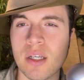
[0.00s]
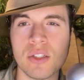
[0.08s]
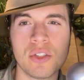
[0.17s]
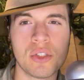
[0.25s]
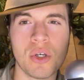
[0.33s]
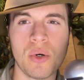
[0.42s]

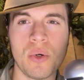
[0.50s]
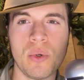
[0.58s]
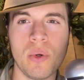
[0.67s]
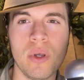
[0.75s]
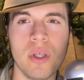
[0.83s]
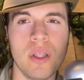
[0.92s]

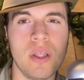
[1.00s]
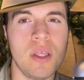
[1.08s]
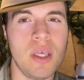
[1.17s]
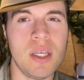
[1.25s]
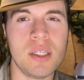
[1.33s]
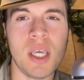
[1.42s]
So
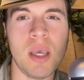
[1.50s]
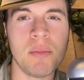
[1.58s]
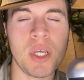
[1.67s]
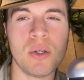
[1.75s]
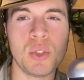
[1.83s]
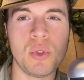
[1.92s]
it came
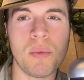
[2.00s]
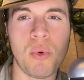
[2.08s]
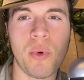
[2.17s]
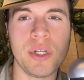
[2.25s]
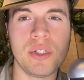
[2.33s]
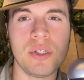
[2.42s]
down to a
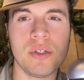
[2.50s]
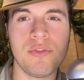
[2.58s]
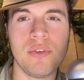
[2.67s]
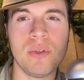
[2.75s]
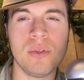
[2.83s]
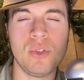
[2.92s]
point of
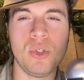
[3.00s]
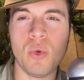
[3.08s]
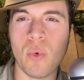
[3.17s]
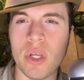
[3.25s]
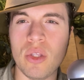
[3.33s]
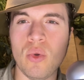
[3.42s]
do
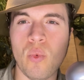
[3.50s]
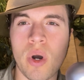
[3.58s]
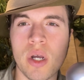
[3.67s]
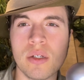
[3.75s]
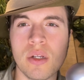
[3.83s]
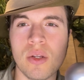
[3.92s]
what you
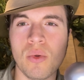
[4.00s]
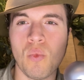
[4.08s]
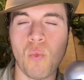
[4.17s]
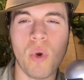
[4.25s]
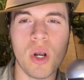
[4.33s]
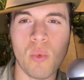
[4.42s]
want,
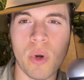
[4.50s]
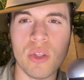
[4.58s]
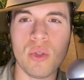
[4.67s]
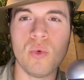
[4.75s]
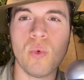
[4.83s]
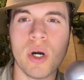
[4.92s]
wear what
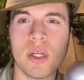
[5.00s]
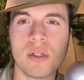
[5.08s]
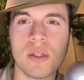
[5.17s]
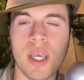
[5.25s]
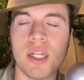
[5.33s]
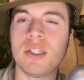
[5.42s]
you want,
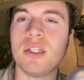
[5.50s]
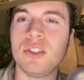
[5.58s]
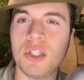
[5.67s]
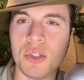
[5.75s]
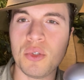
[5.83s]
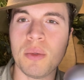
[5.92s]
and
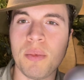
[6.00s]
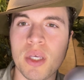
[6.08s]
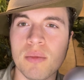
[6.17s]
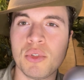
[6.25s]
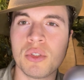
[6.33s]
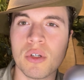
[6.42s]
continue to be
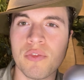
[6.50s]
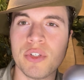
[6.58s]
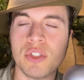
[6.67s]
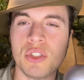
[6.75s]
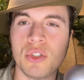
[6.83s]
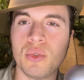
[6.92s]
of
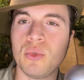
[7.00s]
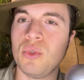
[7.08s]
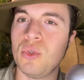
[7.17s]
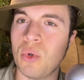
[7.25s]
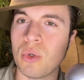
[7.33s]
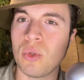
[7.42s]
service to
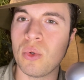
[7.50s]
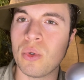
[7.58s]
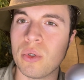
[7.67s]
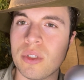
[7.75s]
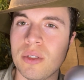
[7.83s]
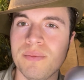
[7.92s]
your
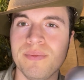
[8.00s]
Lord.